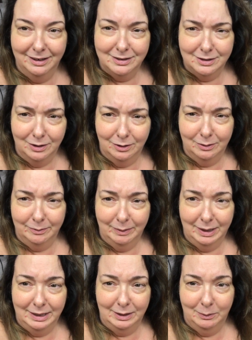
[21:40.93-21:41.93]
So
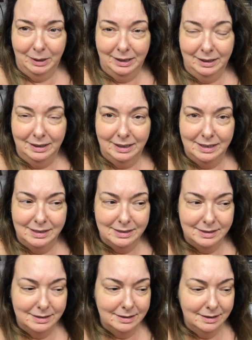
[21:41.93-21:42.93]
anyway,
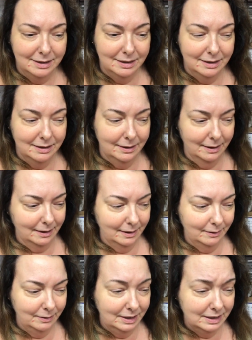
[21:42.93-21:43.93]
it's
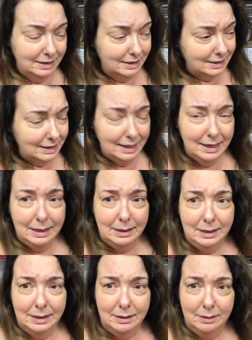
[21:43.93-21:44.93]
uh, the end of the day,
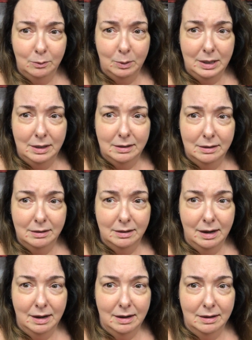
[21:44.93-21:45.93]
the end of the week,
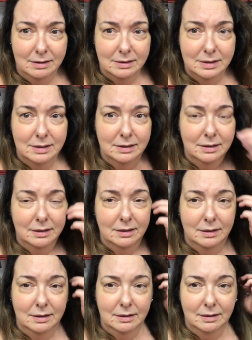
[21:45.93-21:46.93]
and
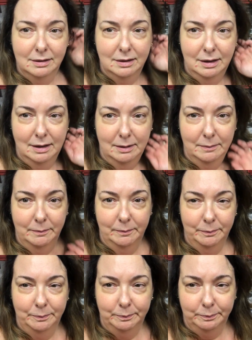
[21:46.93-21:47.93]
um,